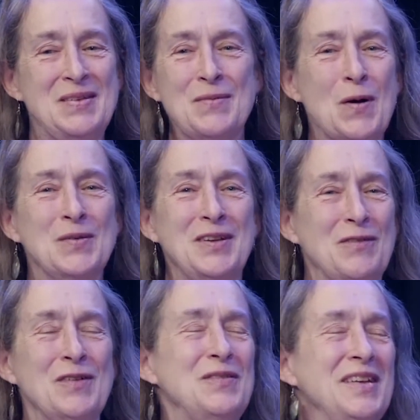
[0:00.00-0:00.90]
evoke
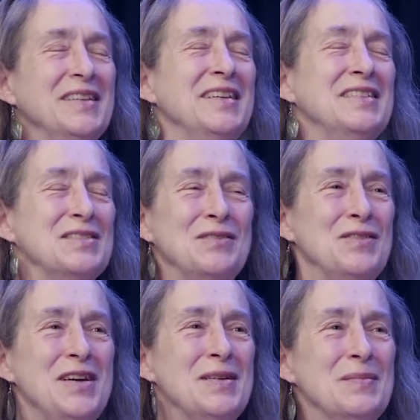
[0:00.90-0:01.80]
different feelings of
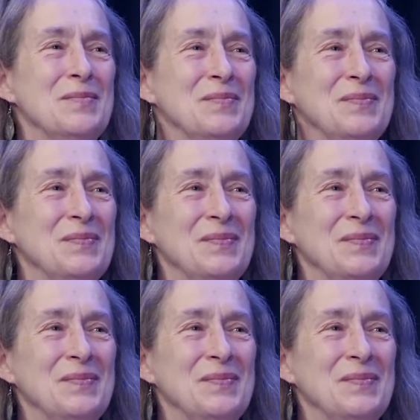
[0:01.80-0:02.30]
freedom.